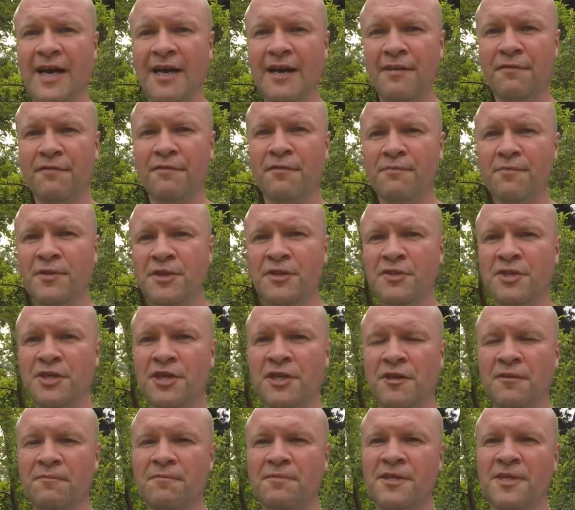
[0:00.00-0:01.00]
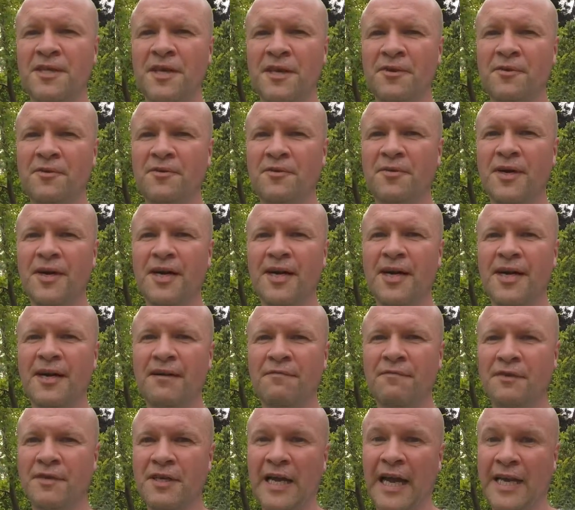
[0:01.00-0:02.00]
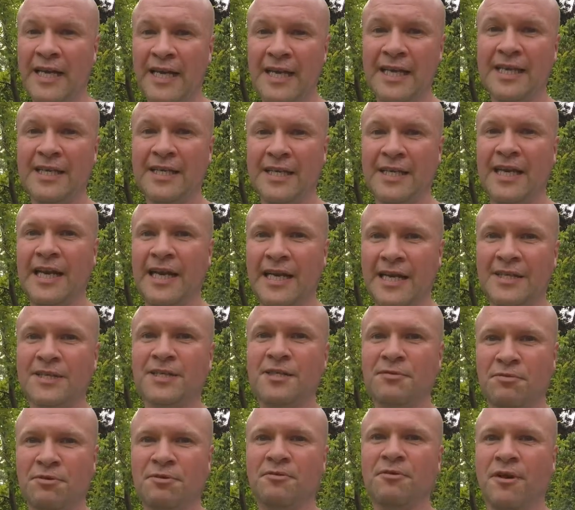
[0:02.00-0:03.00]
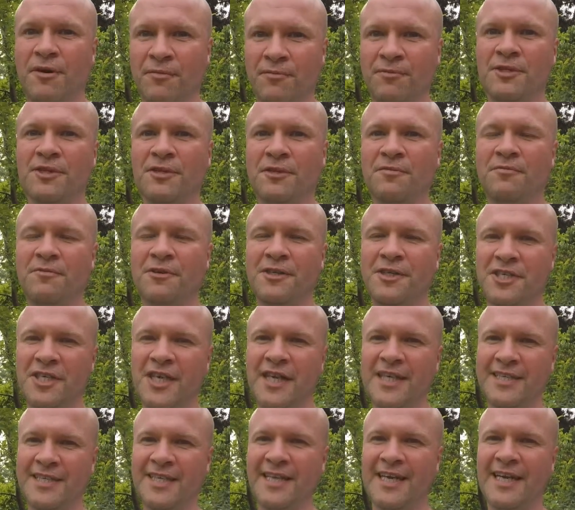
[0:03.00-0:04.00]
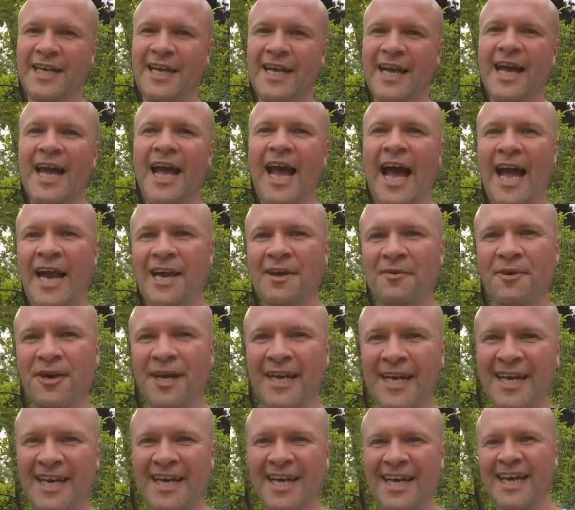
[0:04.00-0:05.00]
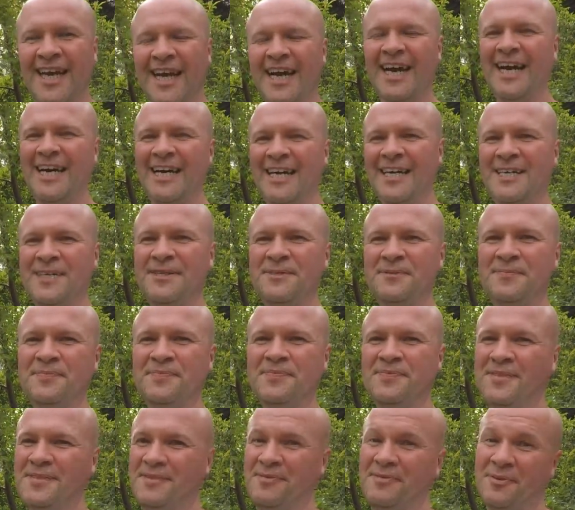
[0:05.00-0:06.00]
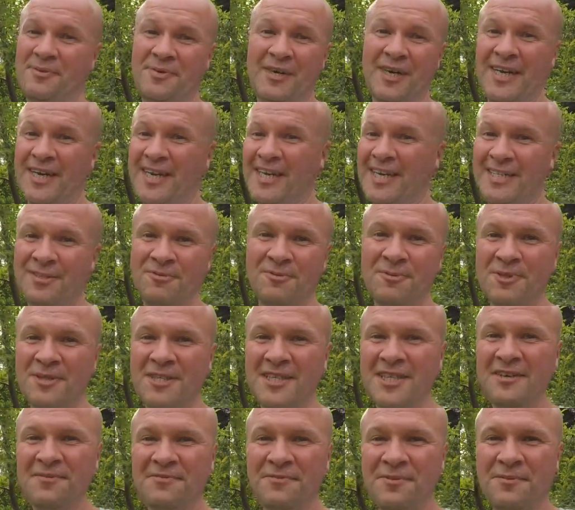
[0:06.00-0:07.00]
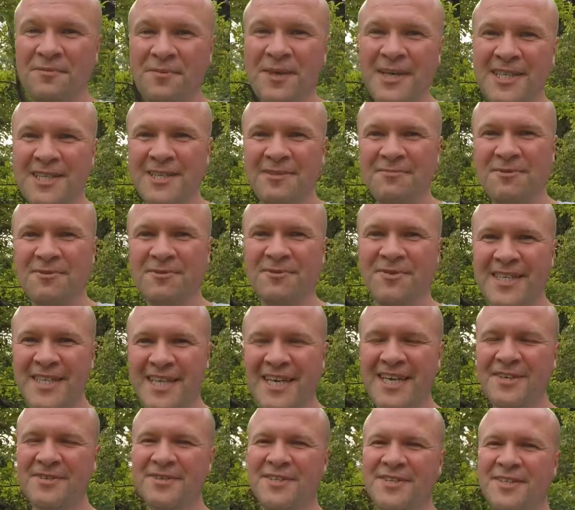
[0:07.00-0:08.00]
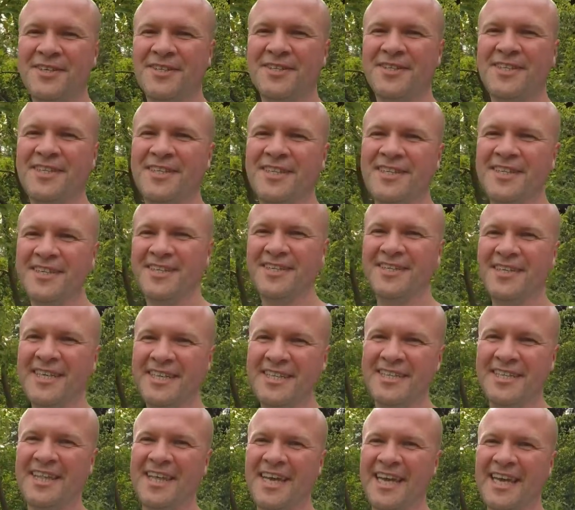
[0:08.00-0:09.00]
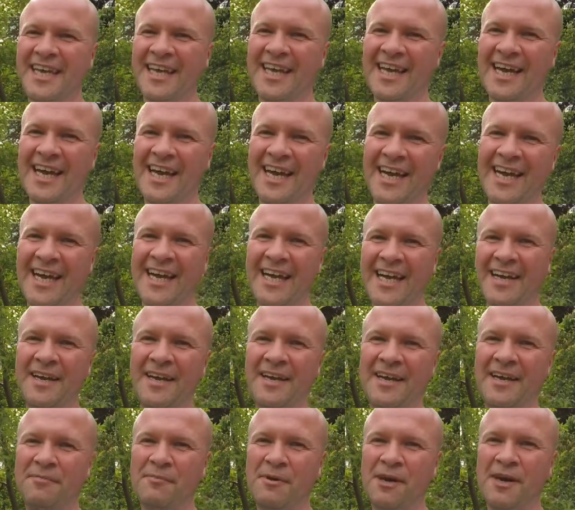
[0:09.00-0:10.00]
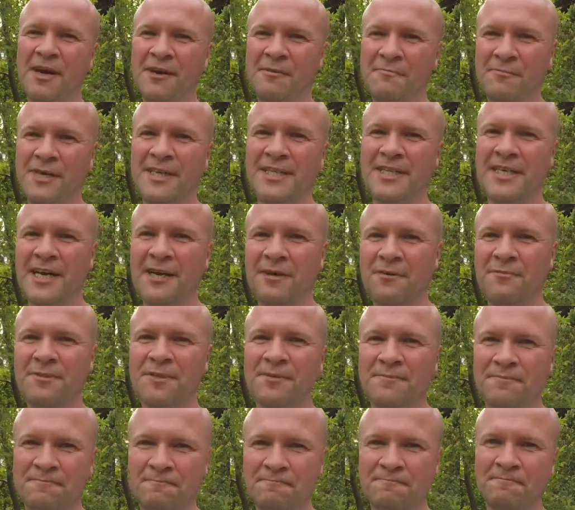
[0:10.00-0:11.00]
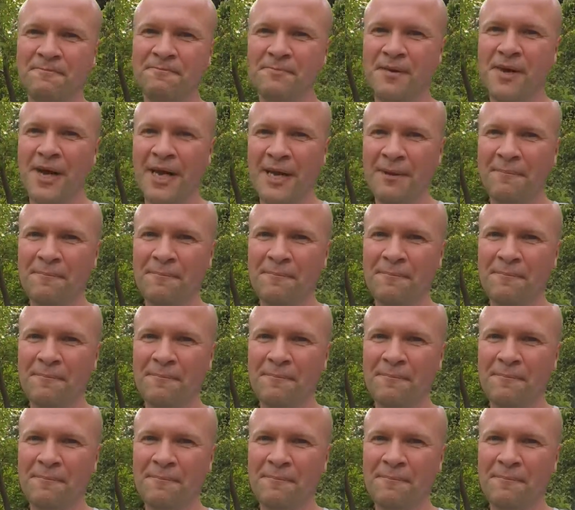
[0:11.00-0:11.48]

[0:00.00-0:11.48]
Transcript: from YouTube. So if you can, click subscribe, we do appreciate it. Anyway, I guess we'll see if we'll make some more videos on this thing, but I hope it's helped. Bye.